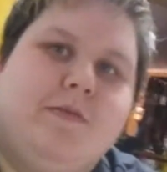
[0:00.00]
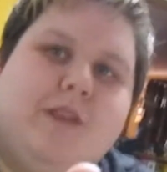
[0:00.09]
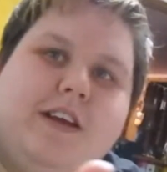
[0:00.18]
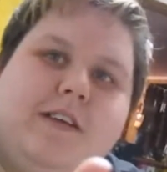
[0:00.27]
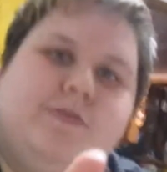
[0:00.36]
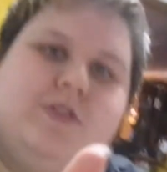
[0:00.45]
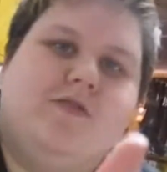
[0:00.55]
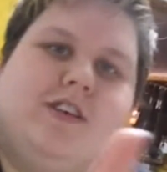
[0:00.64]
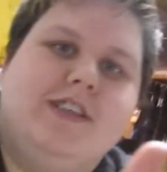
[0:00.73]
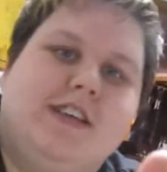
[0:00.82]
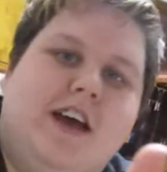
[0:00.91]
When it comes to
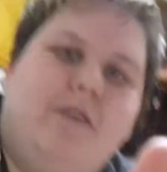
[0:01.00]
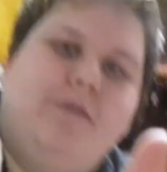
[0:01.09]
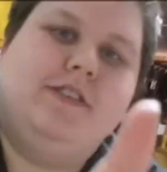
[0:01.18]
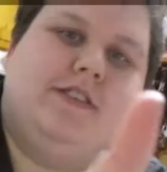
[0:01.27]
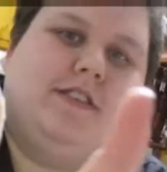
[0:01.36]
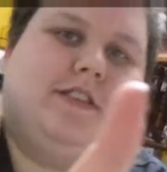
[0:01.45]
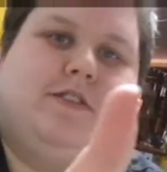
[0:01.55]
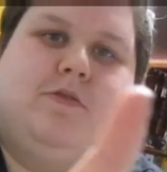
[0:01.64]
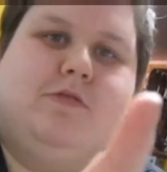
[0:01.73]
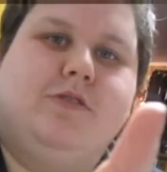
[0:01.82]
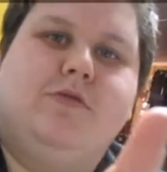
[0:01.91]
rice, I always
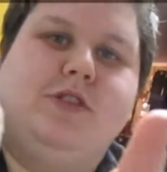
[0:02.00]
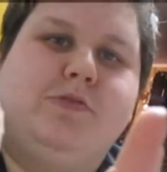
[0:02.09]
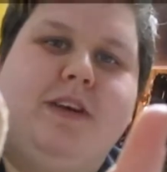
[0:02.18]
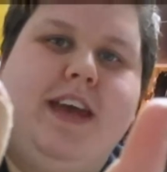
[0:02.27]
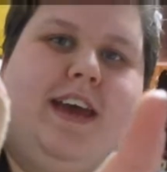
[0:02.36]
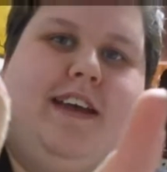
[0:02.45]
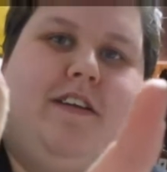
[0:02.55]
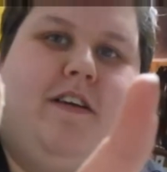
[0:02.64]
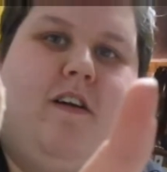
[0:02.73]
don't squish my head.